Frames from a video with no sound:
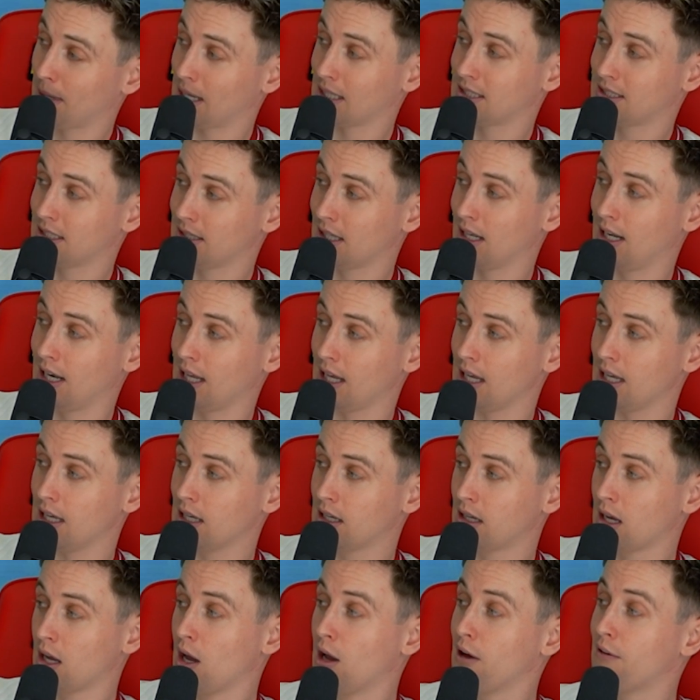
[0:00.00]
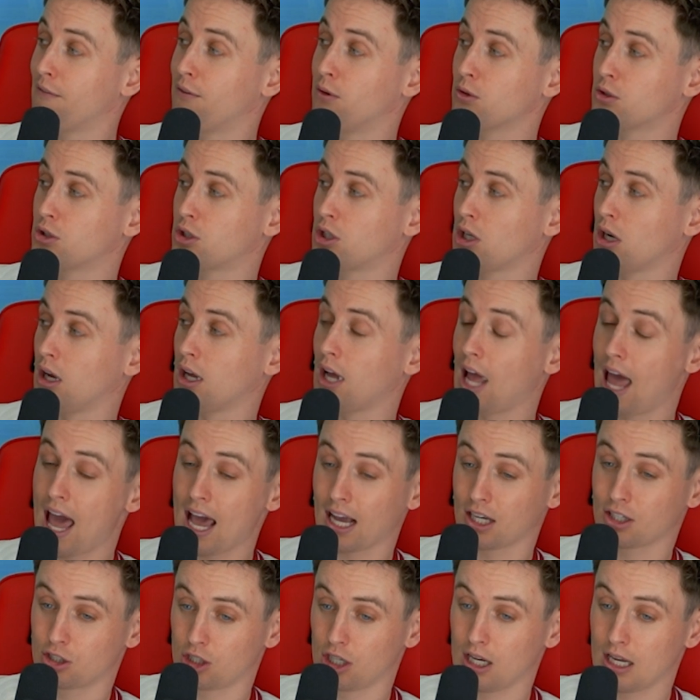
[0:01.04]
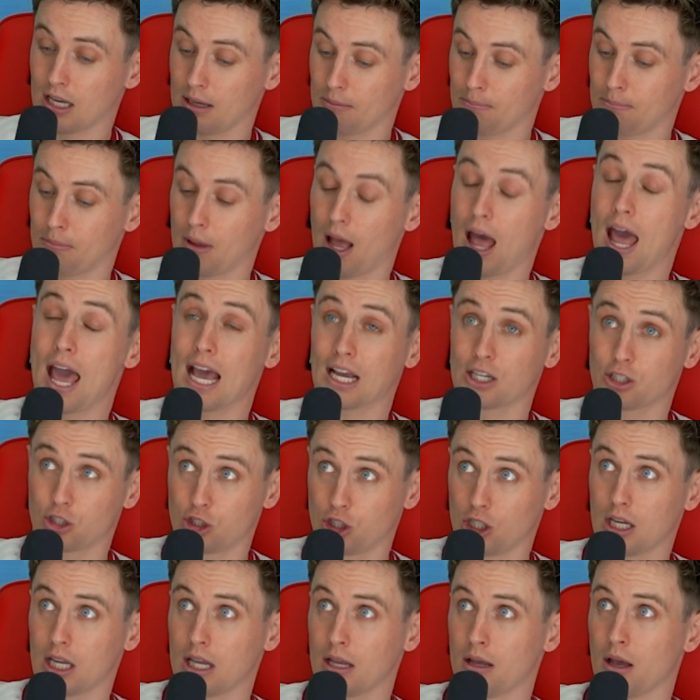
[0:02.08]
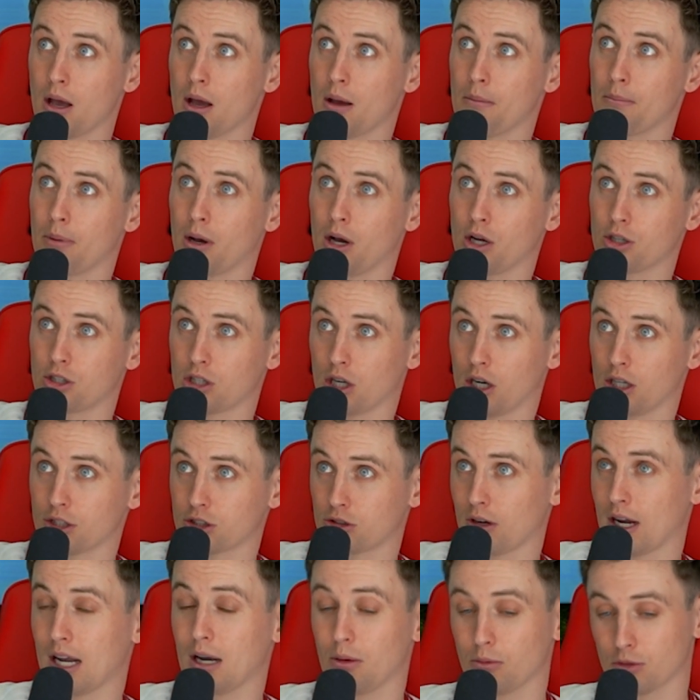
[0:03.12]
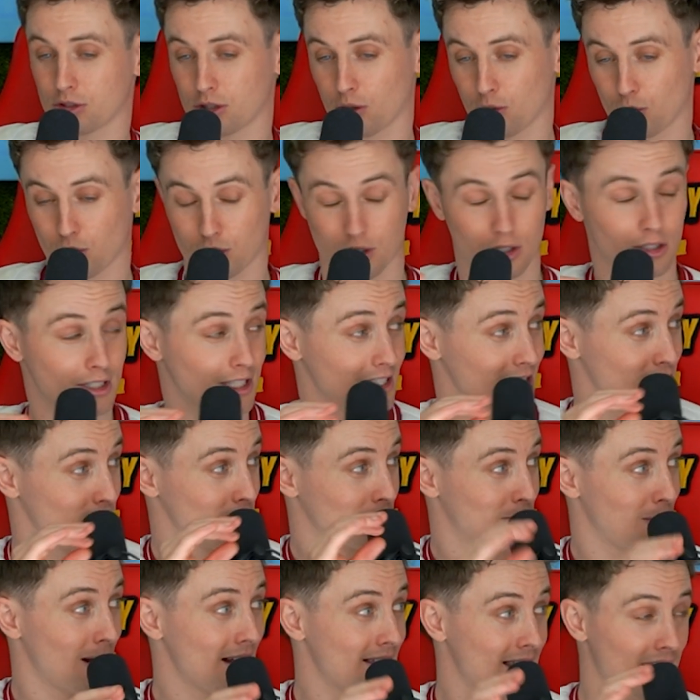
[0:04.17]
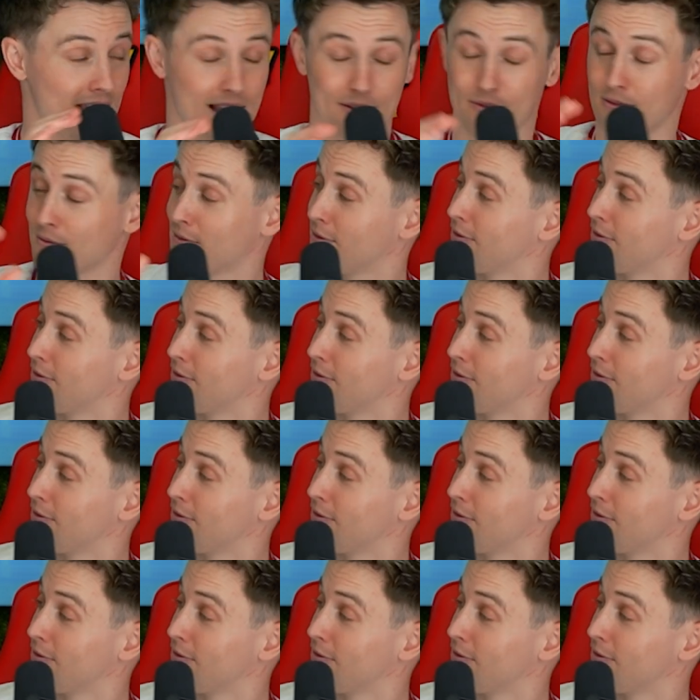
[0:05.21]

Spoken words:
best in the league for XG per chance created. So to explain that even